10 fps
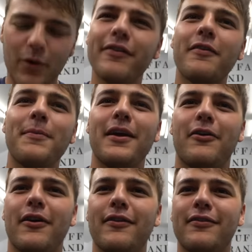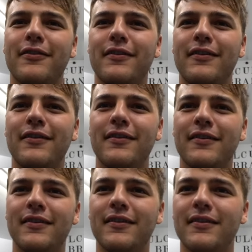does this mean, Chris?
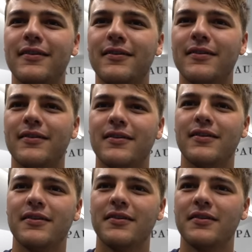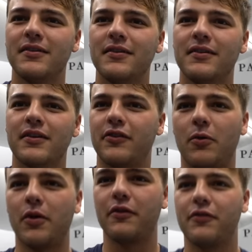I guess you just go into the
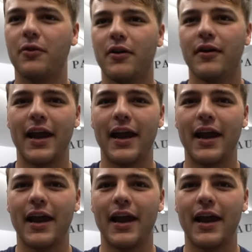saltwater store. store,